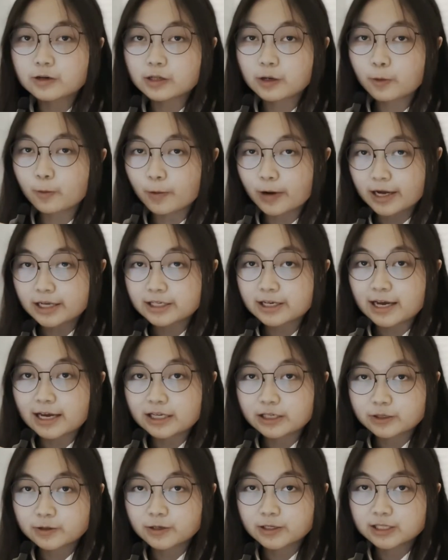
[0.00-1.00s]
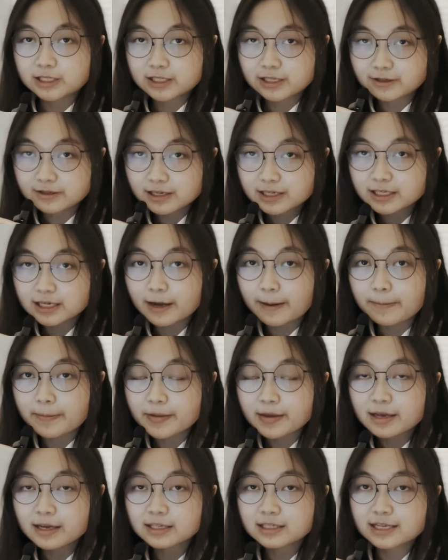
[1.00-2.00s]
only way to ensure students are
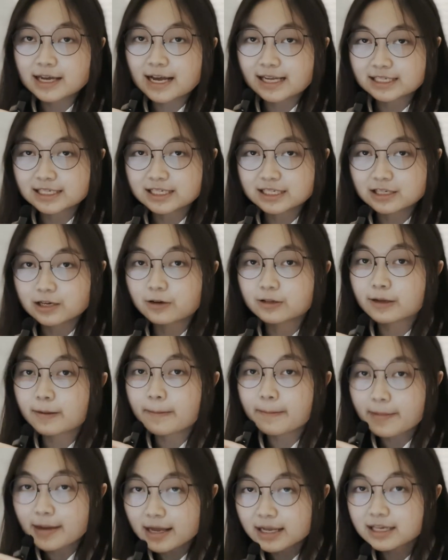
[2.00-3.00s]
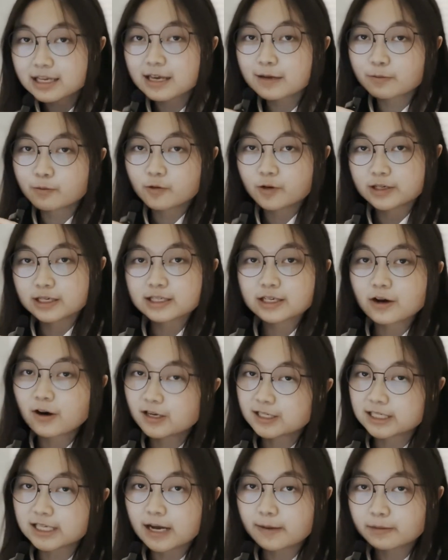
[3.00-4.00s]
being tested on the main important
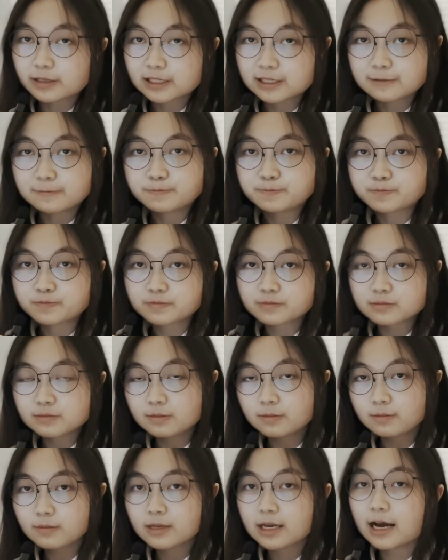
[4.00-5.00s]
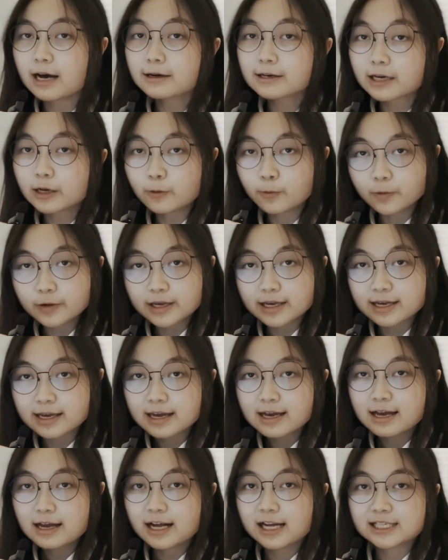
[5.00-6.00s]
concepts. How can we,
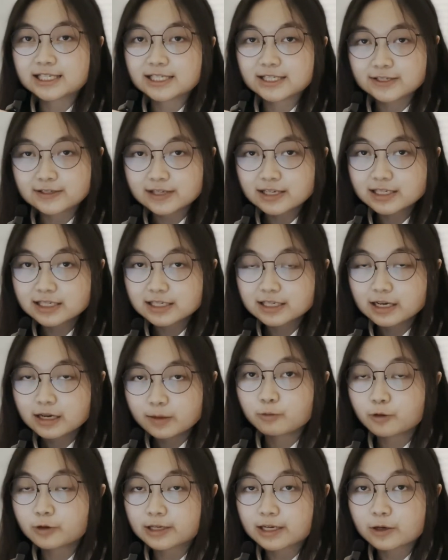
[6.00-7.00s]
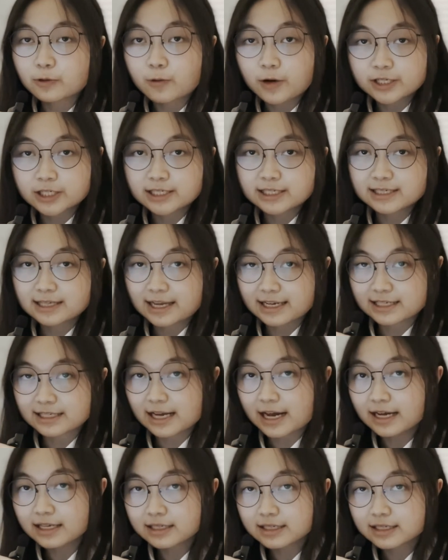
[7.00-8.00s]
as students, predict questions like
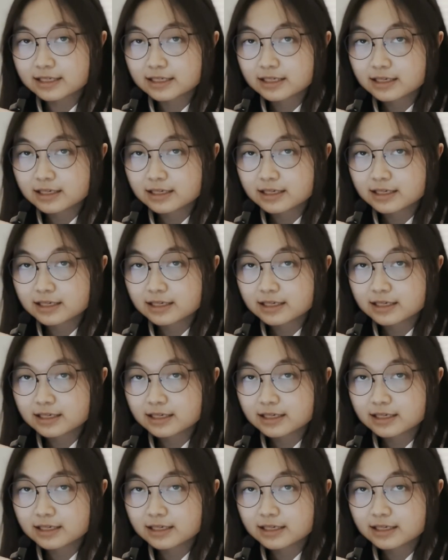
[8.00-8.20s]
that?